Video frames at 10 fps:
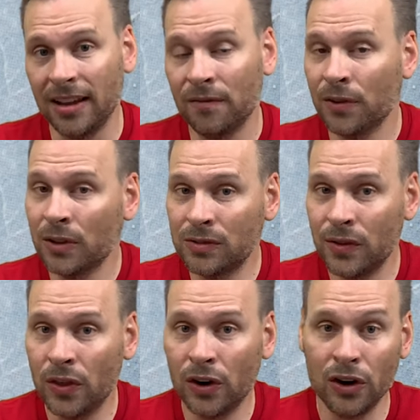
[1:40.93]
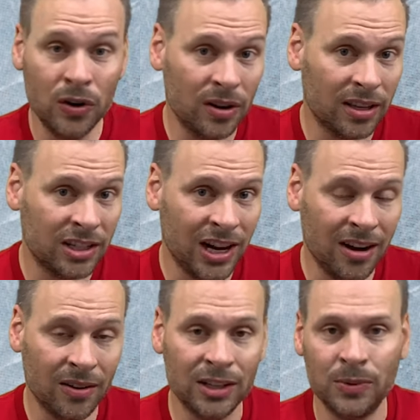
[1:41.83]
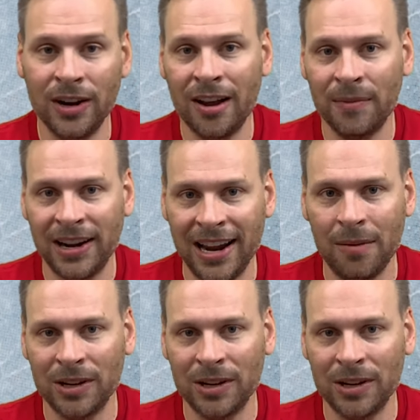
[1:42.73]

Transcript: For those of you that are new to the channel, that's where I got my name.